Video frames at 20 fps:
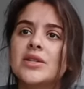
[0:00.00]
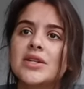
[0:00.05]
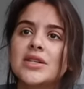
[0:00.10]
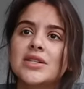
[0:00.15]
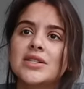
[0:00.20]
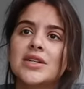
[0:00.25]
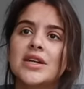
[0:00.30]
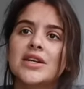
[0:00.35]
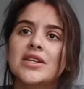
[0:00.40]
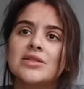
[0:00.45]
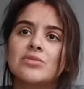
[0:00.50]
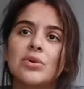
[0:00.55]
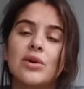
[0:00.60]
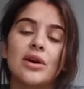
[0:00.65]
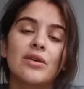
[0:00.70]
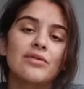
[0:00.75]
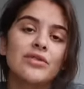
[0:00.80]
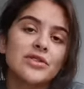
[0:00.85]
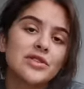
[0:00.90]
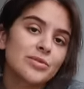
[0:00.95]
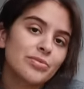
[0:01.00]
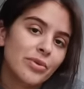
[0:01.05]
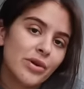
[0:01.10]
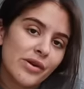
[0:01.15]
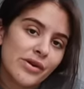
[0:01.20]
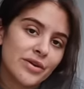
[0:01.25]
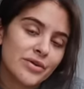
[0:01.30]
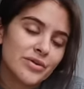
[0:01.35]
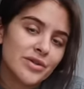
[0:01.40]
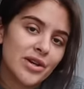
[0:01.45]
of these nights we'll have The
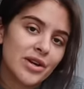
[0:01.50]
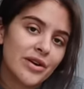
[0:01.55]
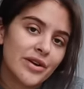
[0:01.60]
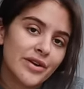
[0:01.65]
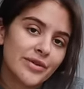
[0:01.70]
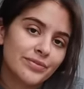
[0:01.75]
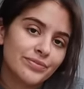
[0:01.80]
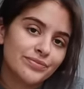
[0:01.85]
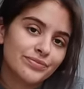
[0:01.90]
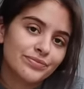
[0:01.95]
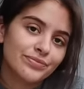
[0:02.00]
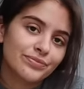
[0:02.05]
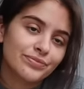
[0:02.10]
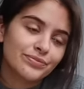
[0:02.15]
Sopranos on.